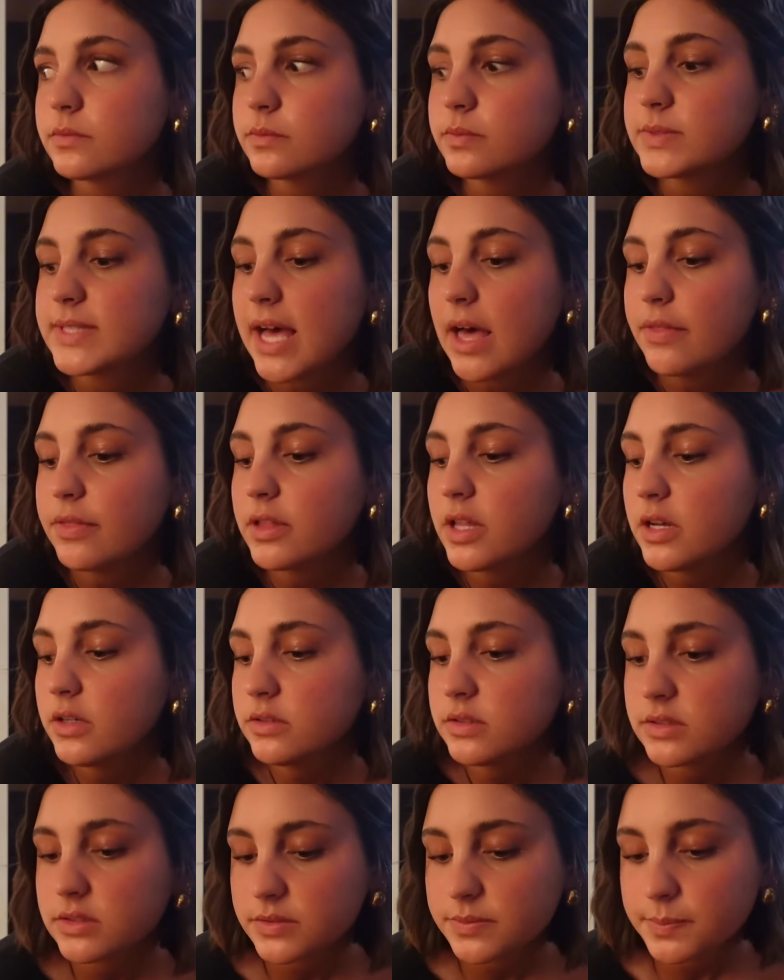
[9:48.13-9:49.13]
South
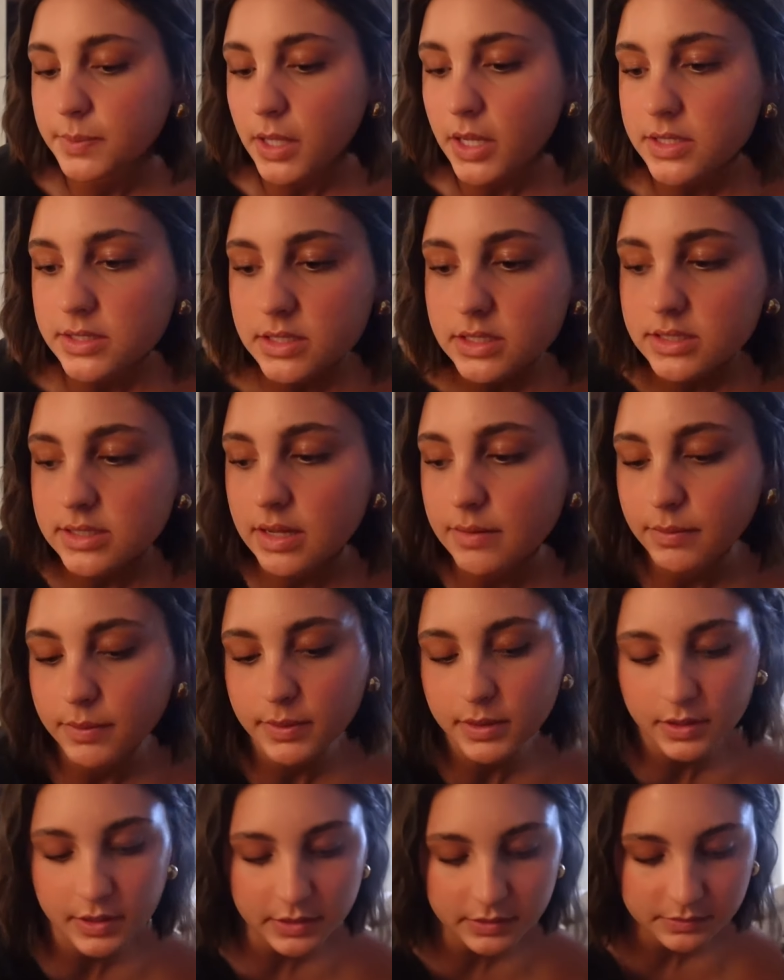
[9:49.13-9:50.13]
Coast Plaza. Is that where
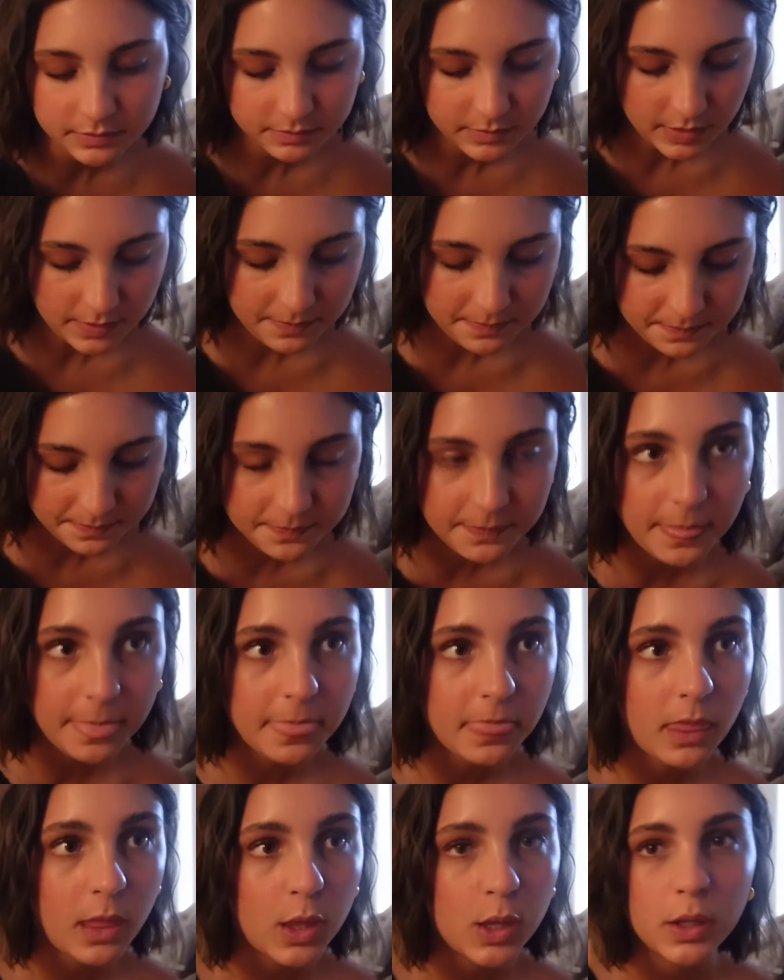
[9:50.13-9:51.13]
we're going, Mom? I think so,
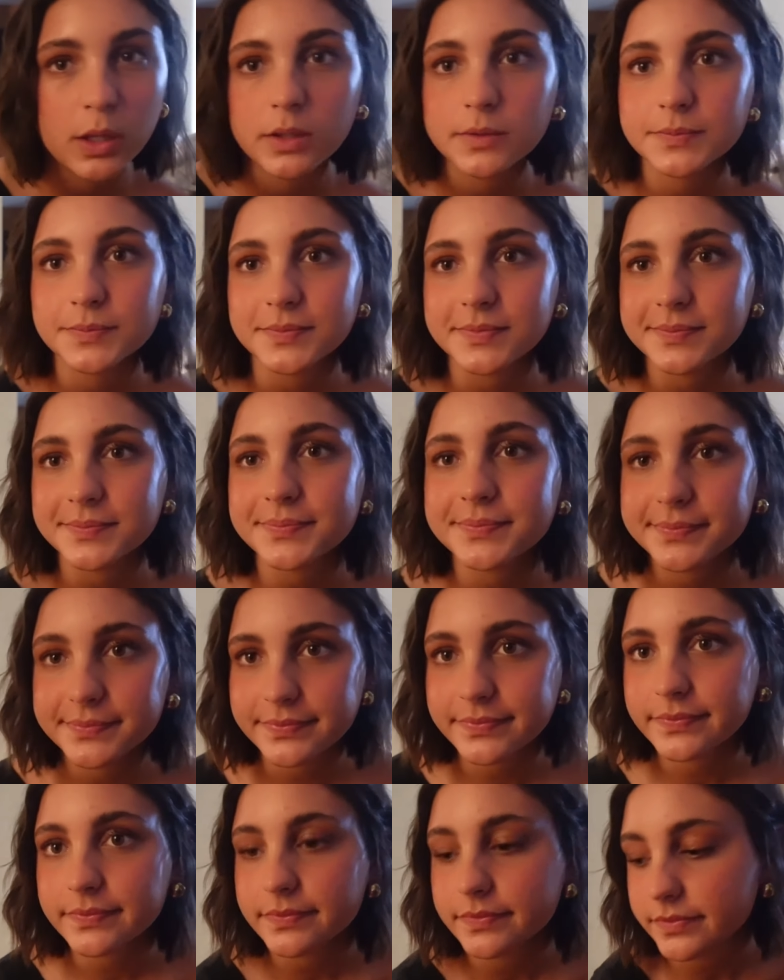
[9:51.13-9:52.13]
yeah.
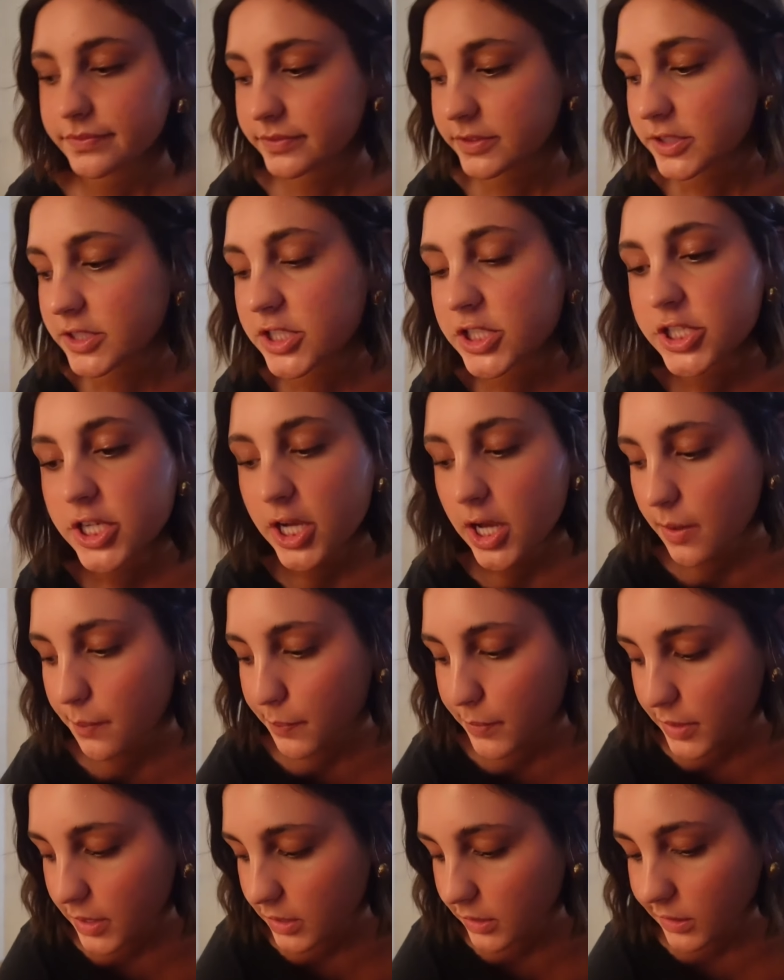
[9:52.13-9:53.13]
For
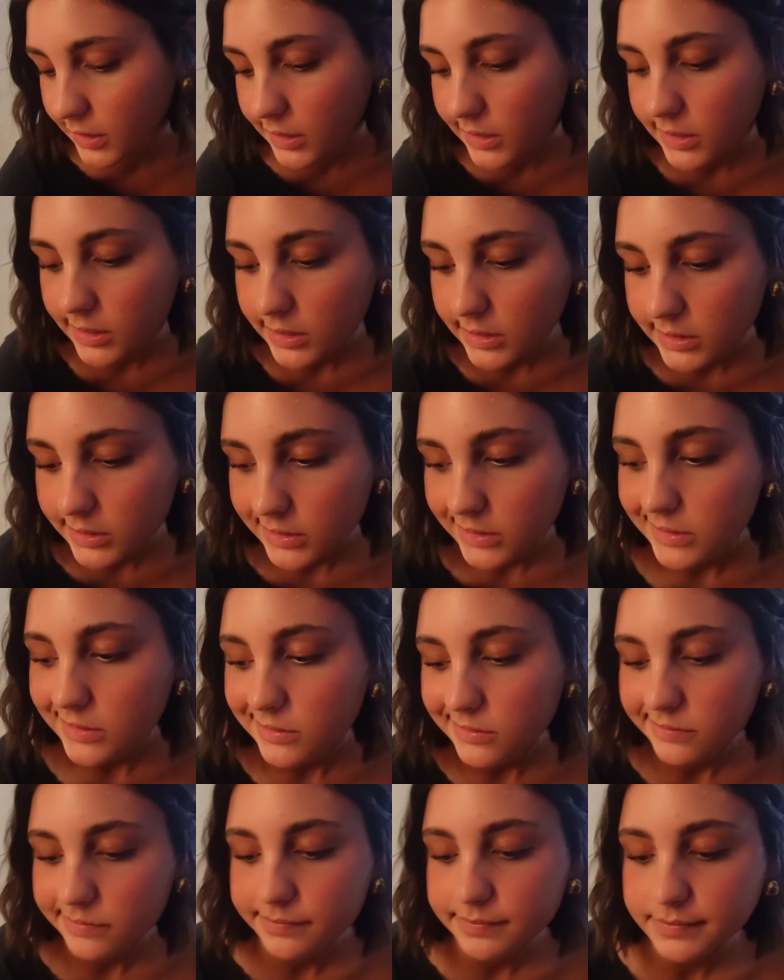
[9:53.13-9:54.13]
shopping. And we
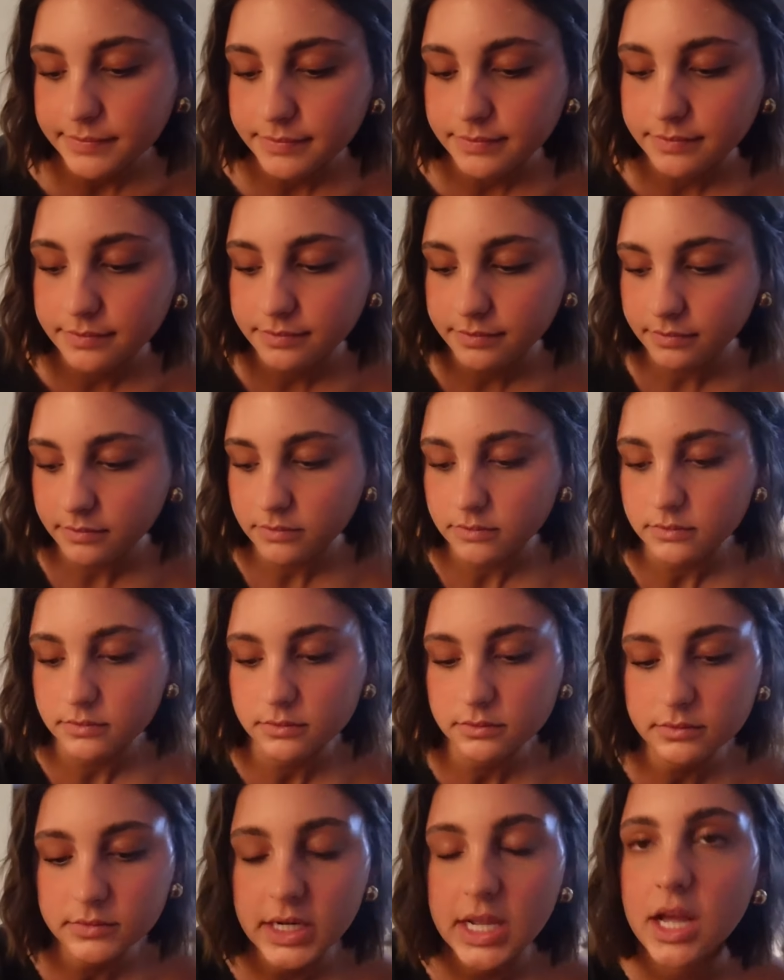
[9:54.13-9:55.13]
can go to the lab if you
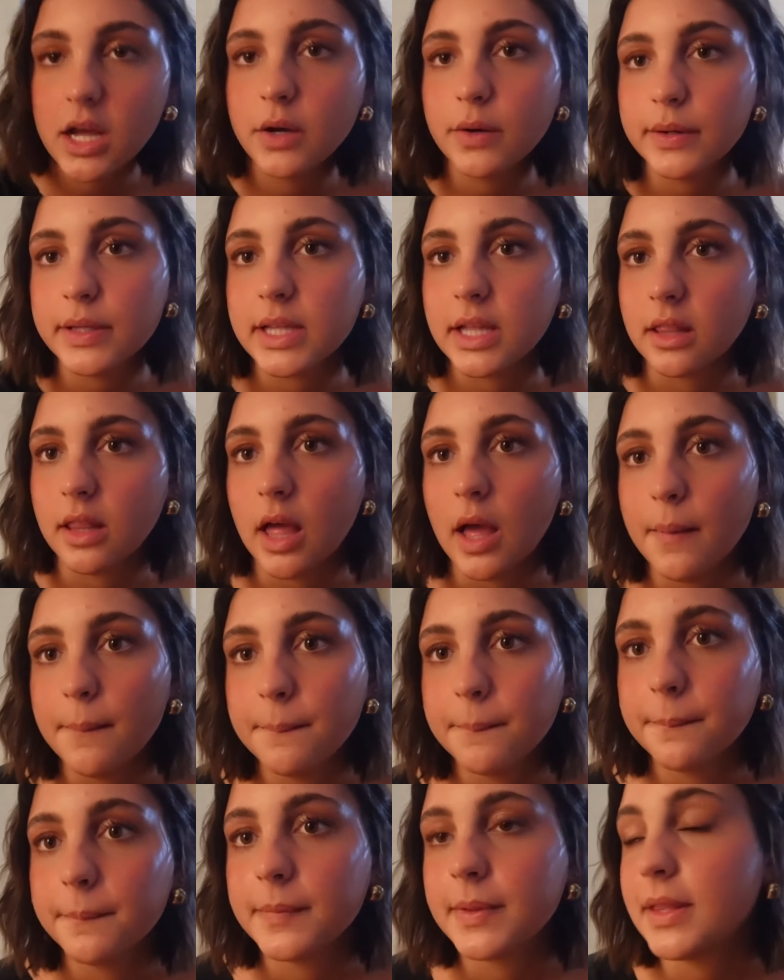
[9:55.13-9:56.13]
want. Oh, in the lab.
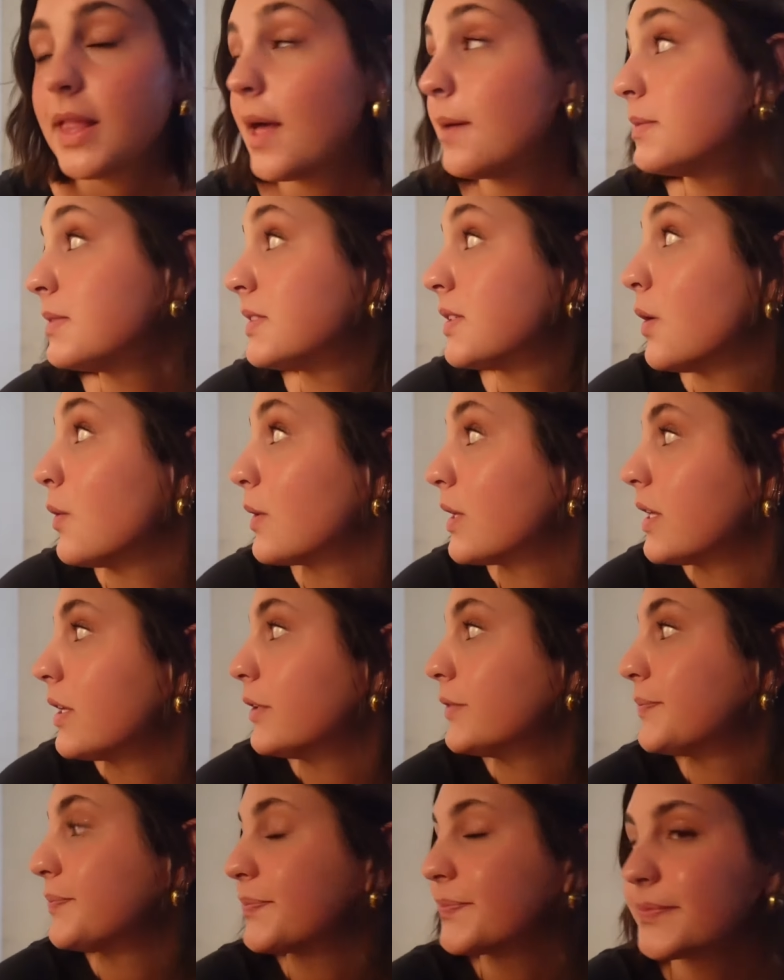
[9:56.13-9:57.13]
The lab's so
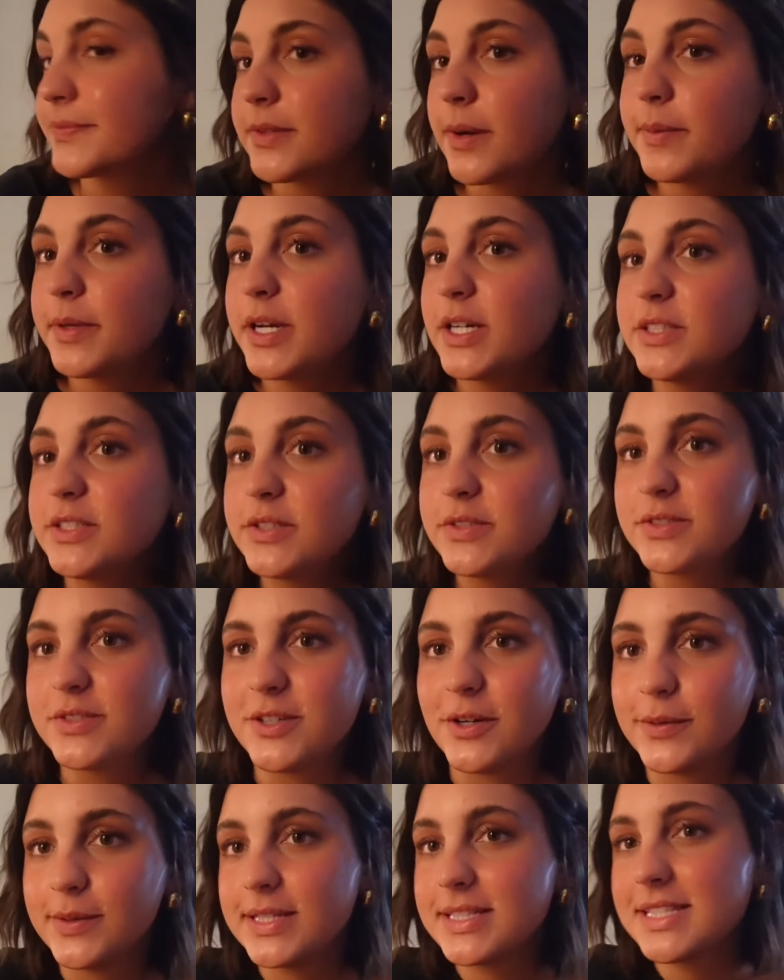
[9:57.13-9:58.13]
cute. Remember you got those
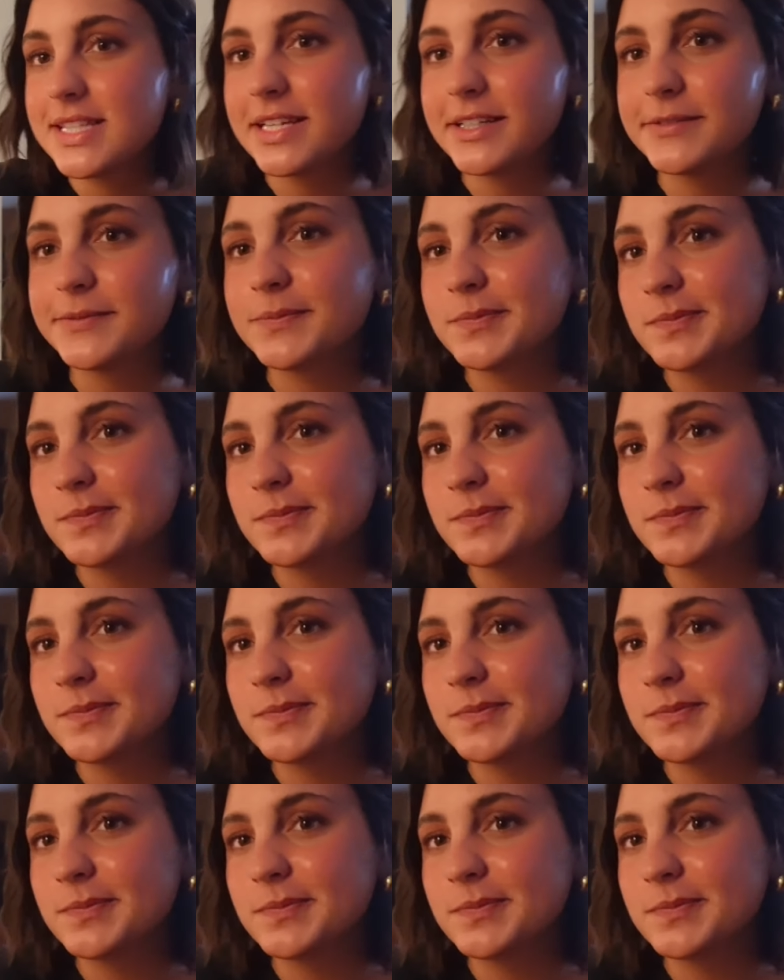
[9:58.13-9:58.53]
donuts there?